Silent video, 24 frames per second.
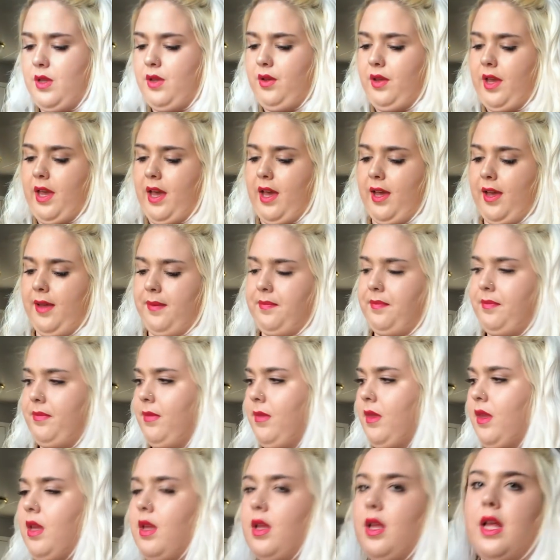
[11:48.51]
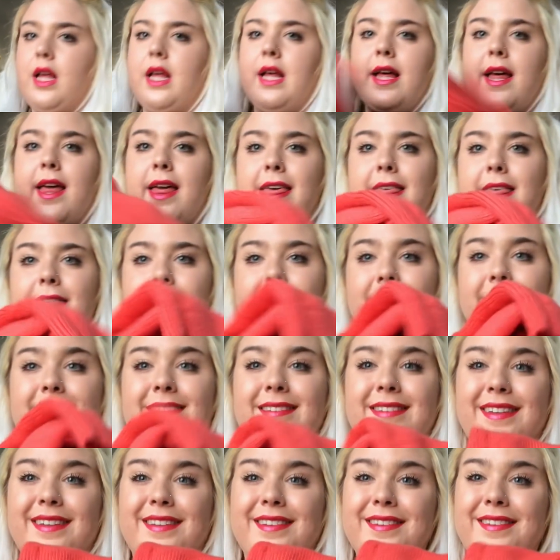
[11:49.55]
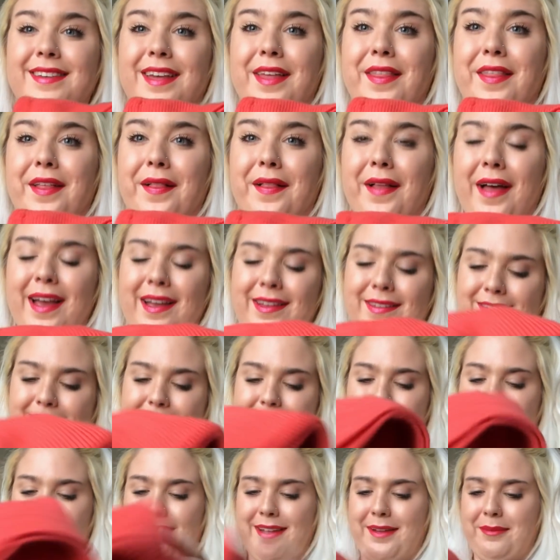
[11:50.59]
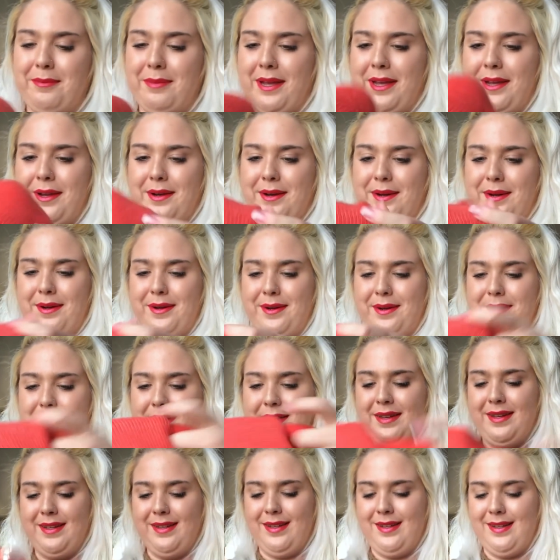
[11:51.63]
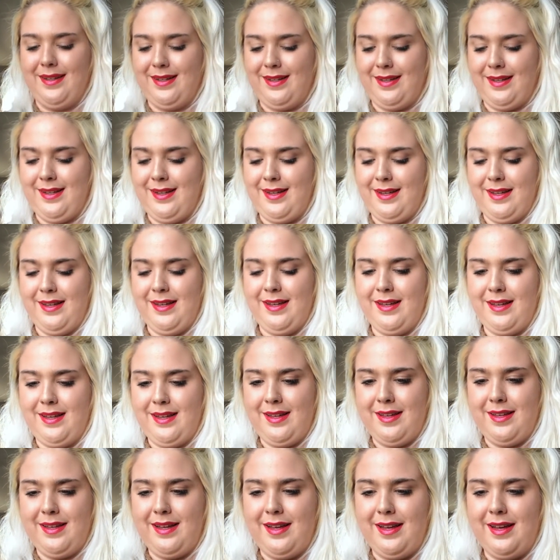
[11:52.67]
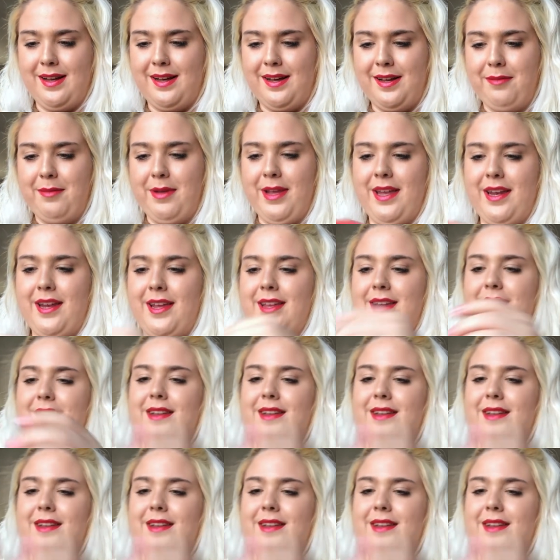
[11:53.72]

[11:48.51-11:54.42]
Okay, this is the last thing in my haul, and it